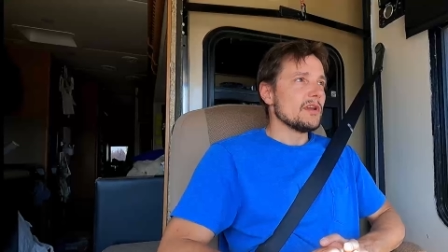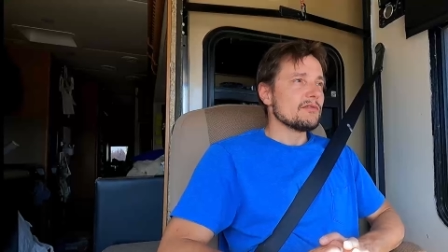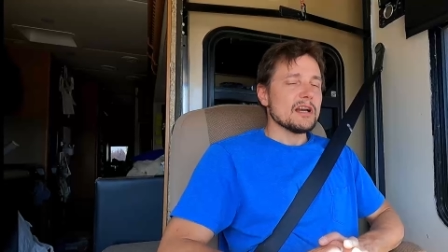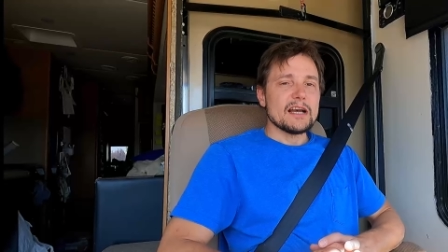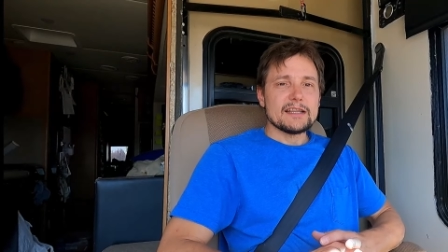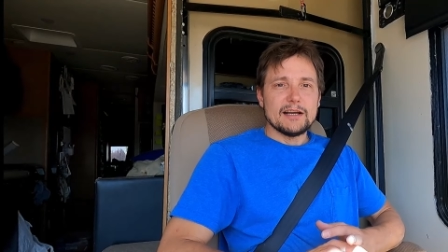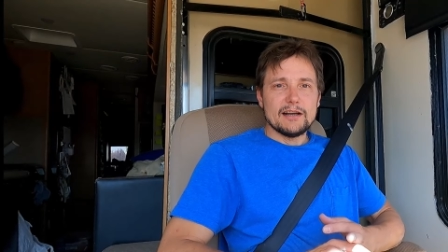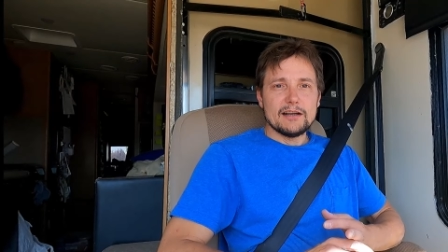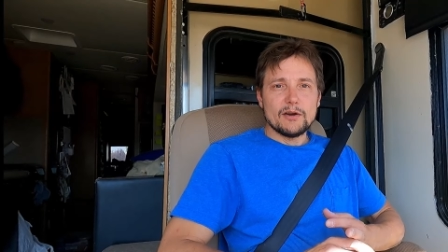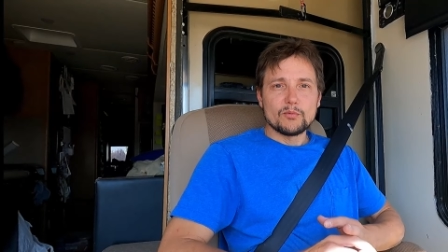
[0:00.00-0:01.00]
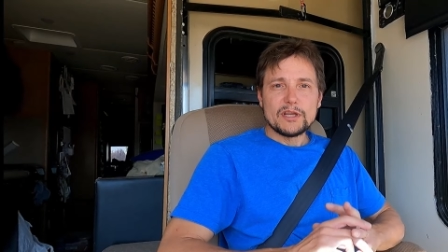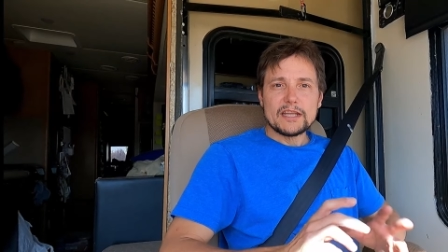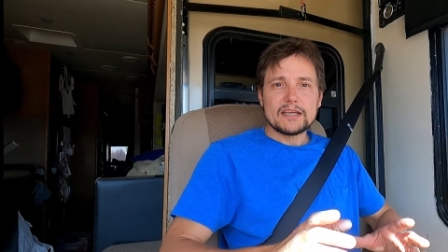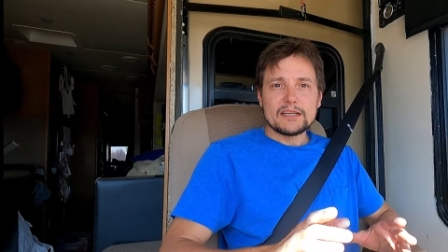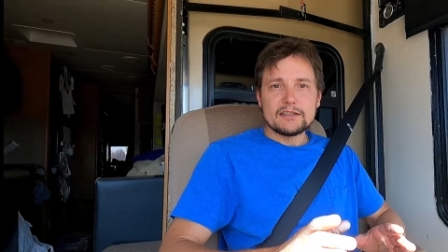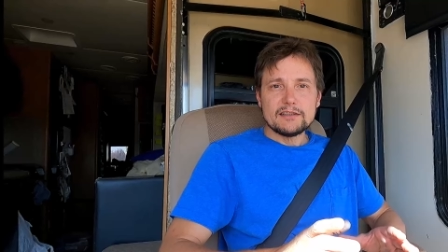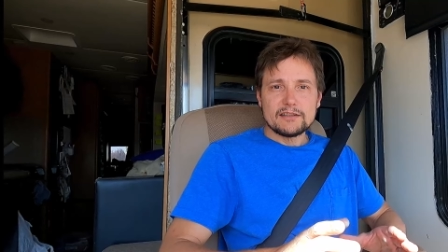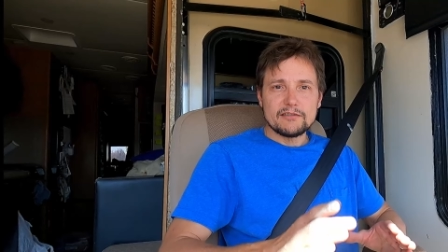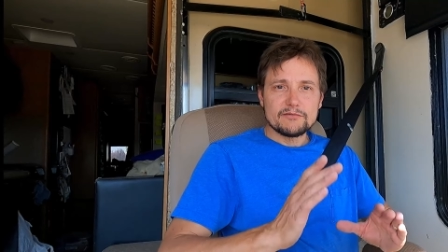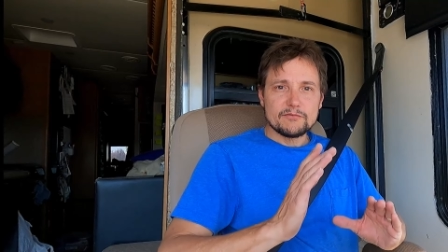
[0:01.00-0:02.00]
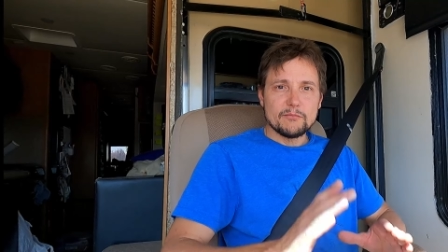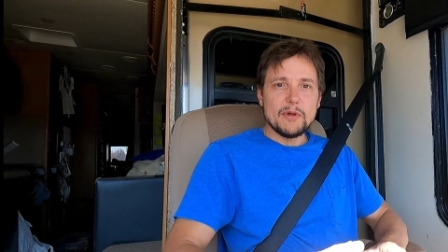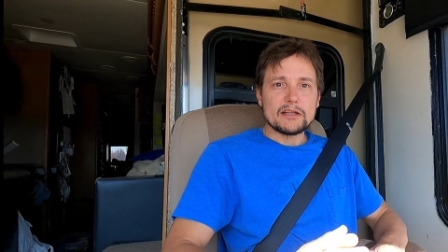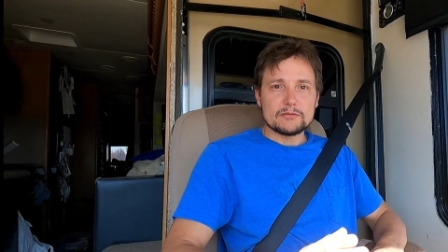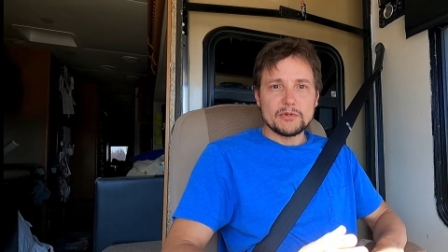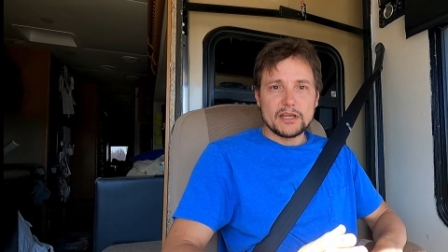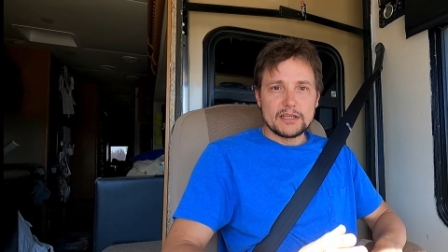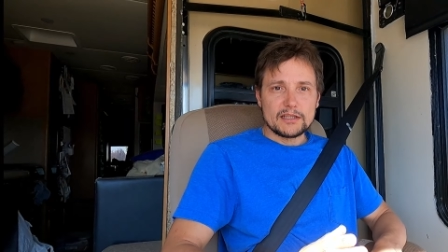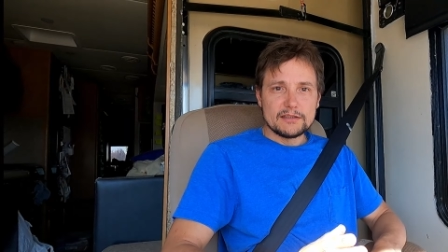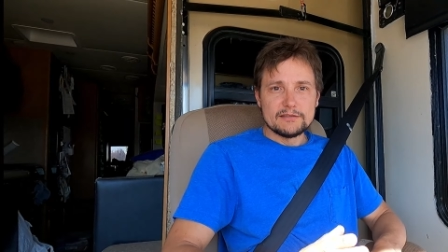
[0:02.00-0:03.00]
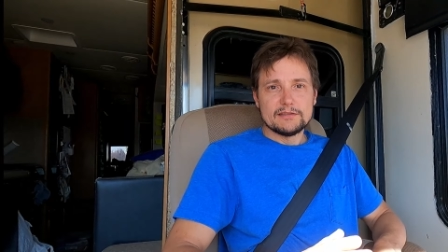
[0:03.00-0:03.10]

We've got a weekend of mountain biking.